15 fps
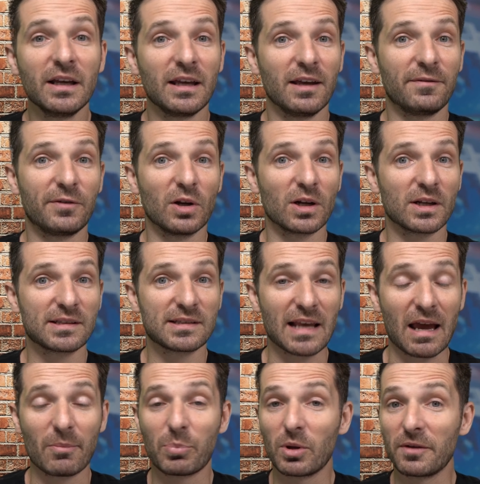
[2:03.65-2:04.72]
If, for
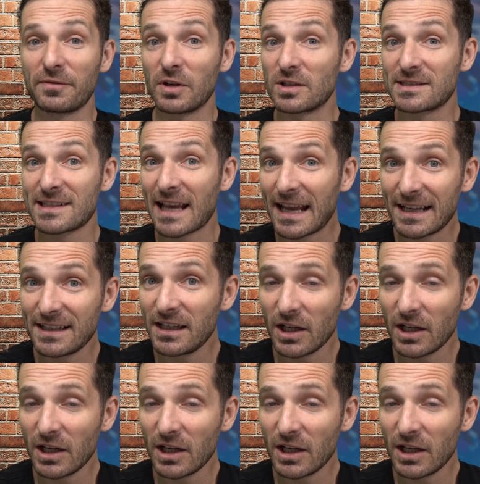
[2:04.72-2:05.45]
example, if you're 10